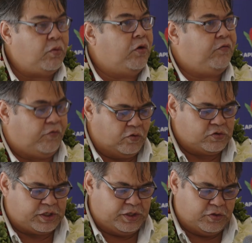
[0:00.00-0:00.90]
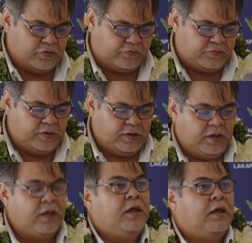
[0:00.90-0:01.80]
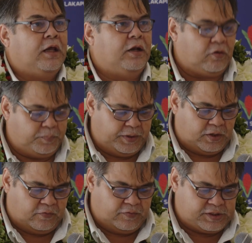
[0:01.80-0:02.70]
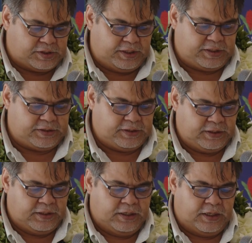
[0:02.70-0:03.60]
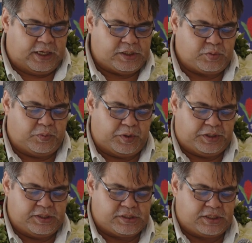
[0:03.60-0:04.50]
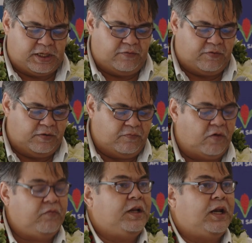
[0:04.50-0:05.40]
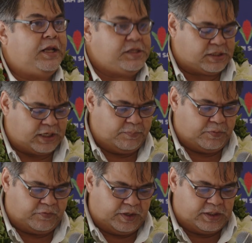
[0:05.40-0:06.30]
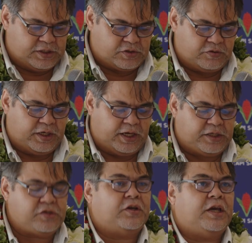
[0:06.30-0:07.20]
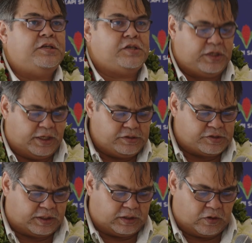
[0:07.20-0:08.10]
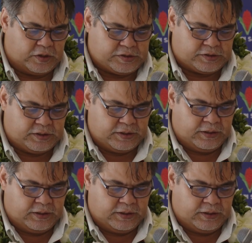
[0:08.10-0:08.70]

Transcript: workforce and youth cannot be overstated. As we witness the ever-evolving landscape of industry, education, and technology,